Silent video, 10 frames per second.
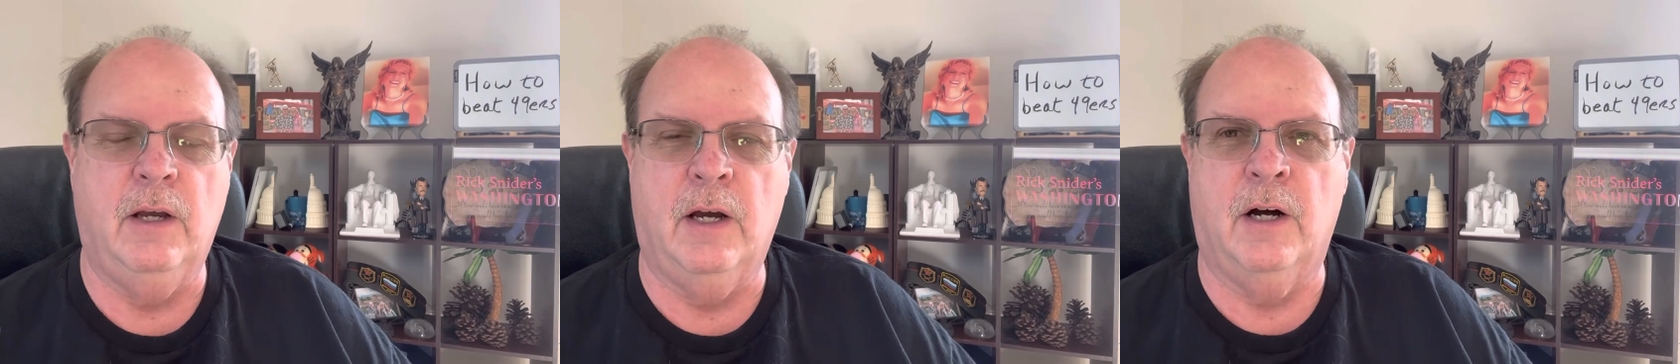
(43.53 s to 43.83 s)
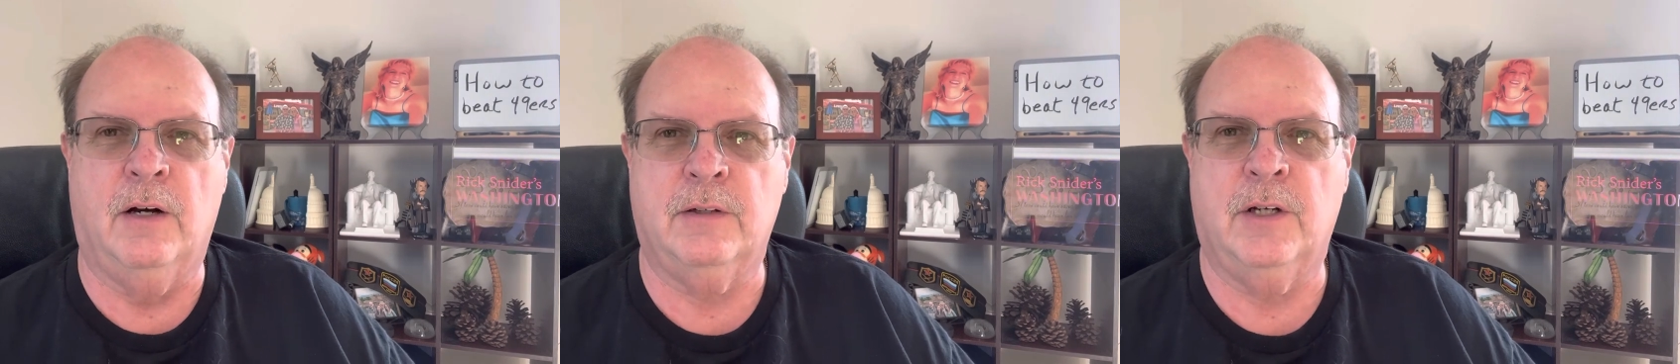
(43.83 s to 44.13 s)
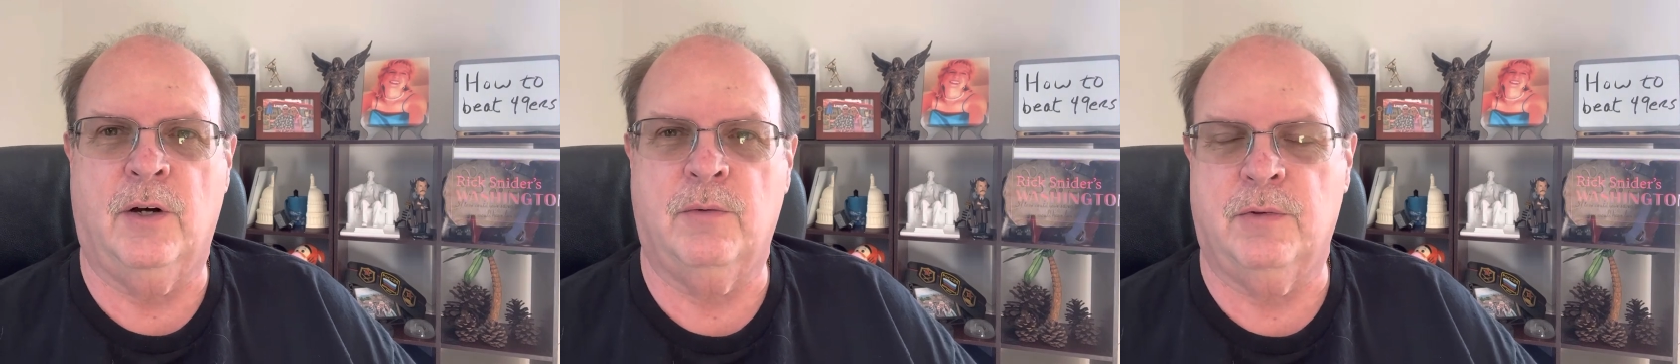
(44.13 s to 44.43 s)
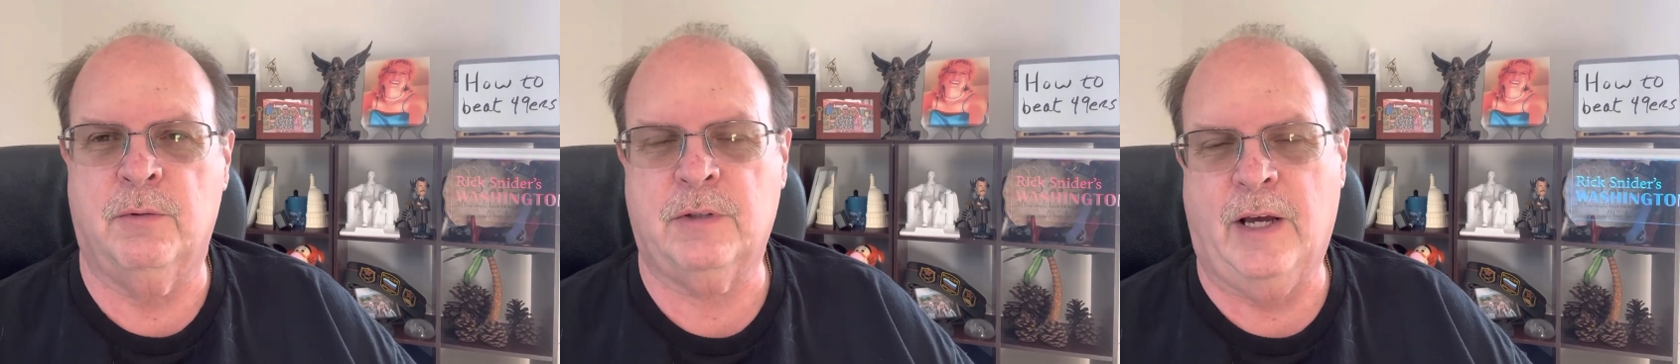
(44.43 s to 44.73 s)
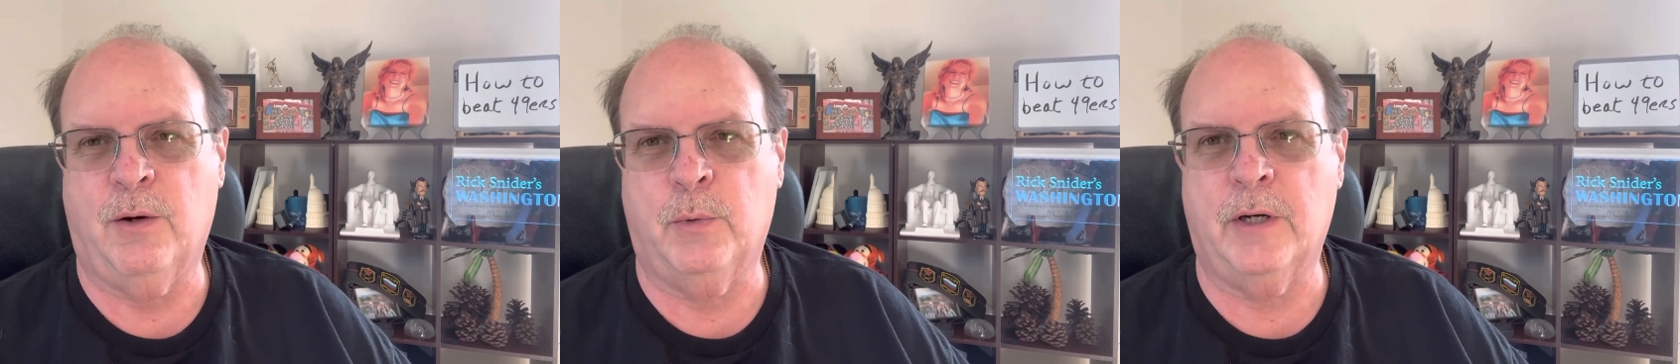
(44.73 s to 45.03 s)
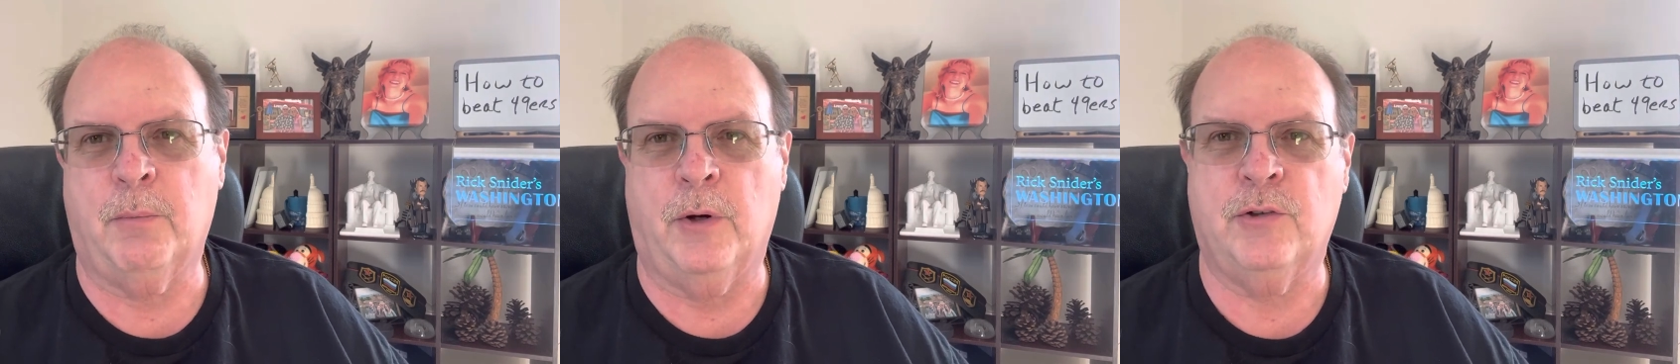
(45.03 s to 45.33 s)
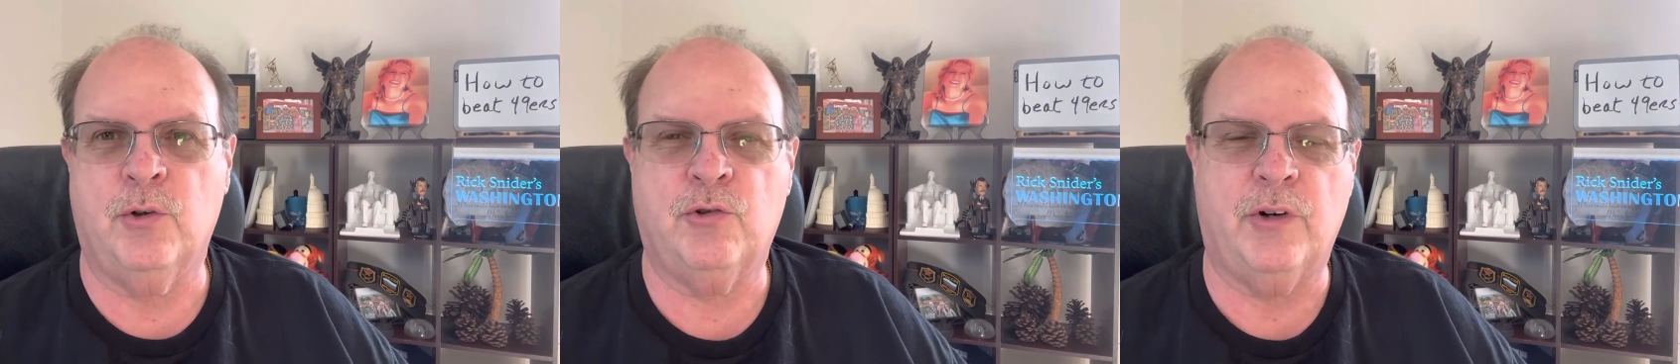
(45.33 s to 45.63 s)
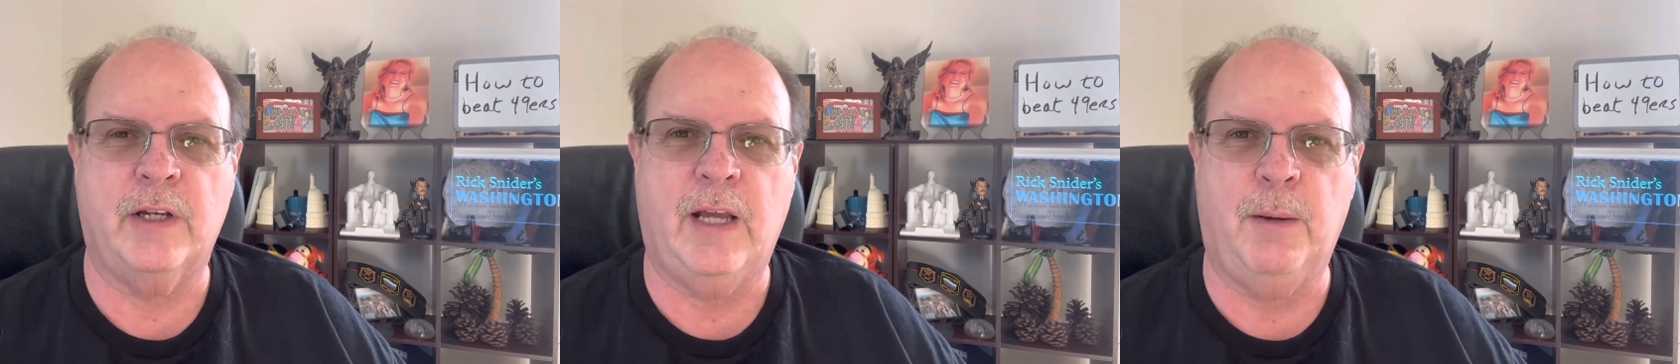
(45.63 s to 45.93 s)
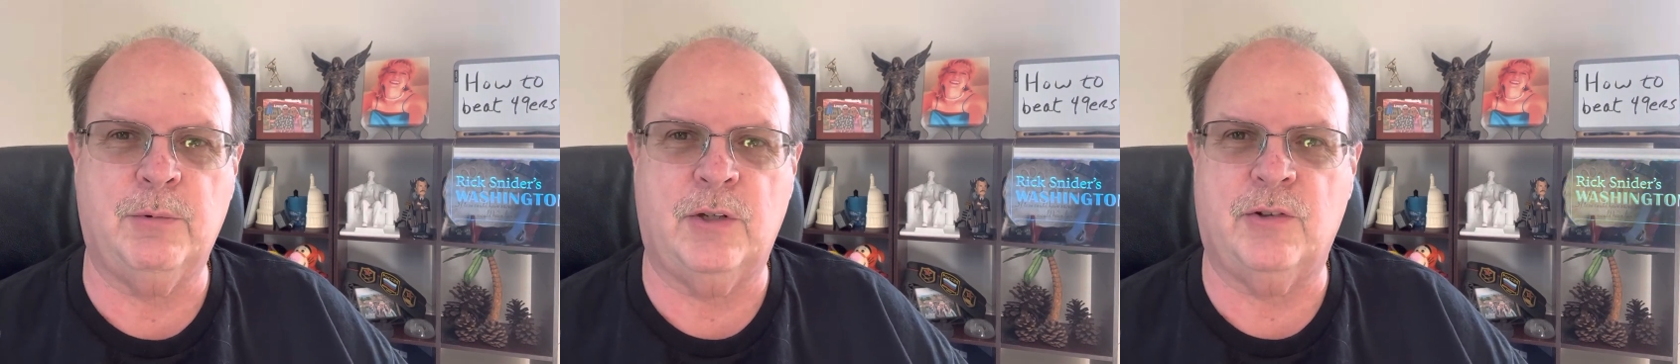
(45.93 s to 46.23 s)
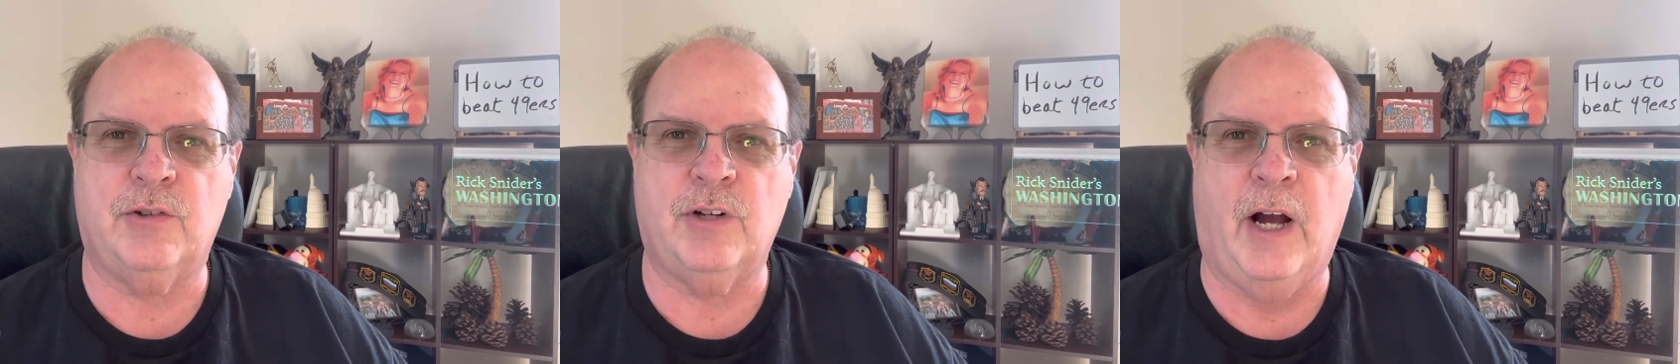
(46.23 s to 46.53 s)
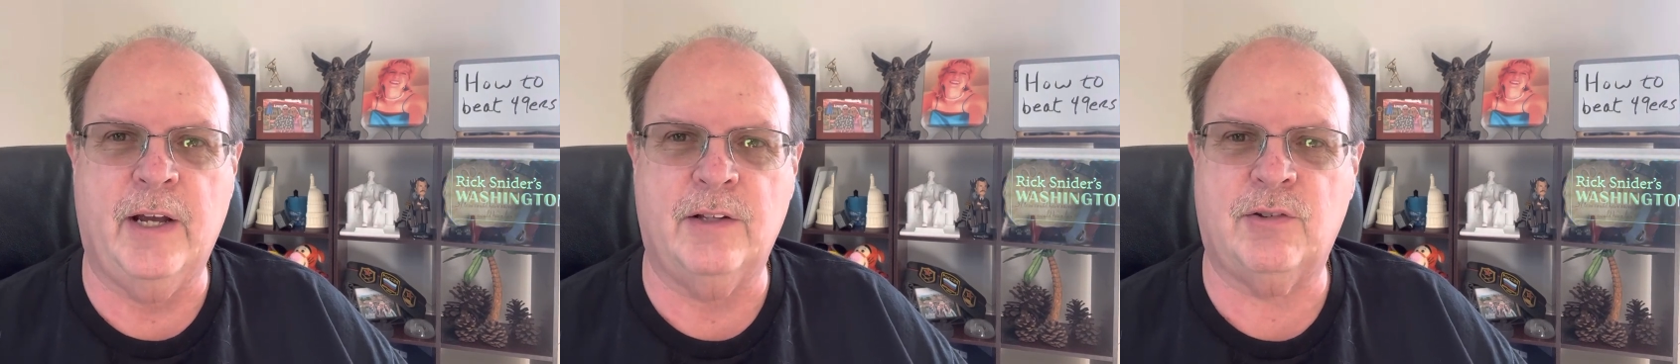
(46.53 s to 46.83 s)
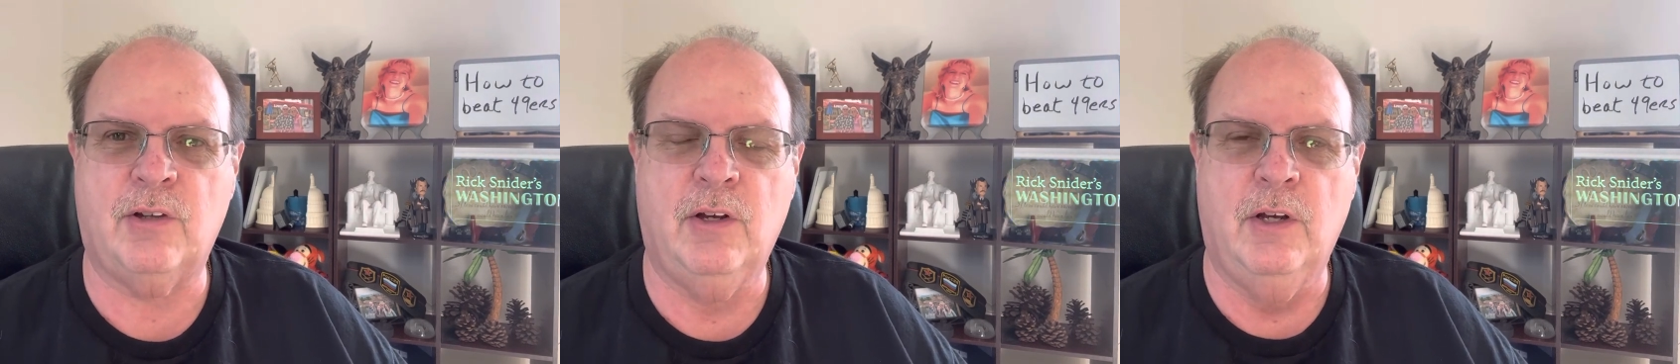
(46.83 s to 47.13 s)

Uh, you know, it was kind of weird. They played two straight games against the Giants.